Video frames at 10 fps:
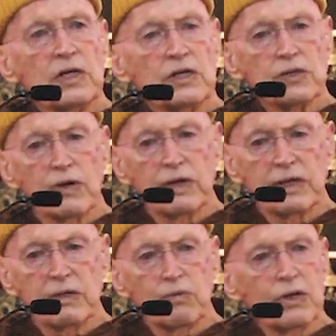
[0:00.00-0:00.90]
So
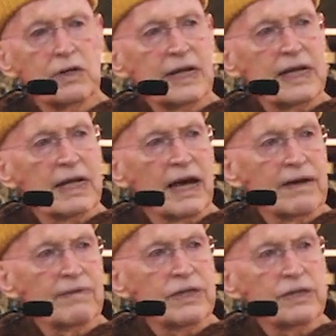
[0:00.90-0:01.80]
in the worldly
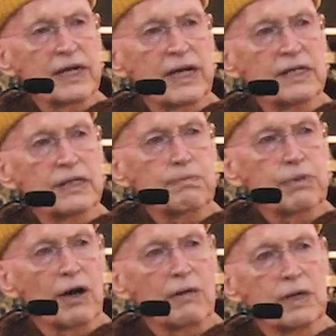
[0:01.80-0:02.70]
life, there's endless
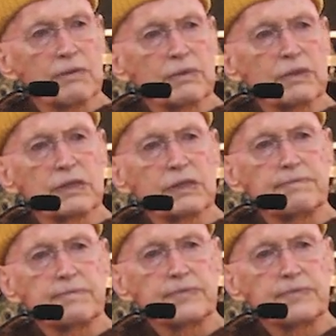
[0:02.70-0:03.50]
problems